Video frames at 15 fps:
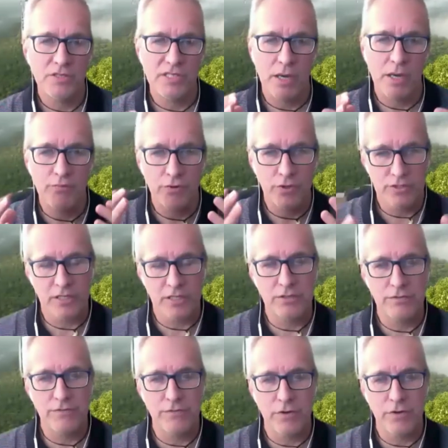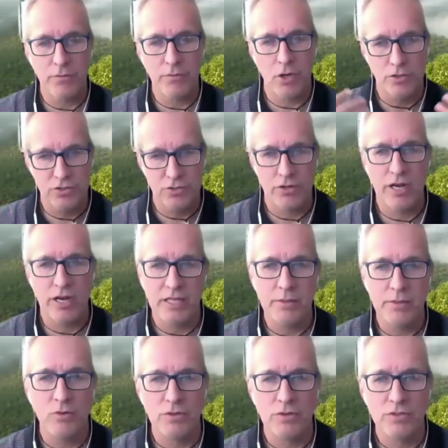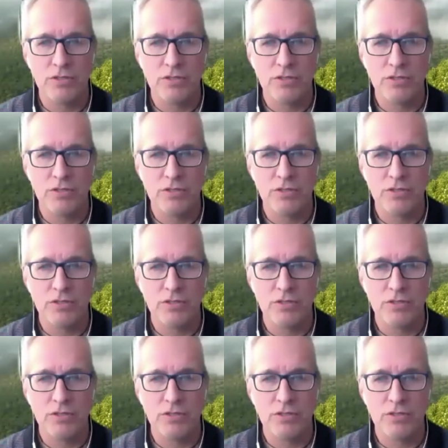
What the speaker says: they are protected from other animals,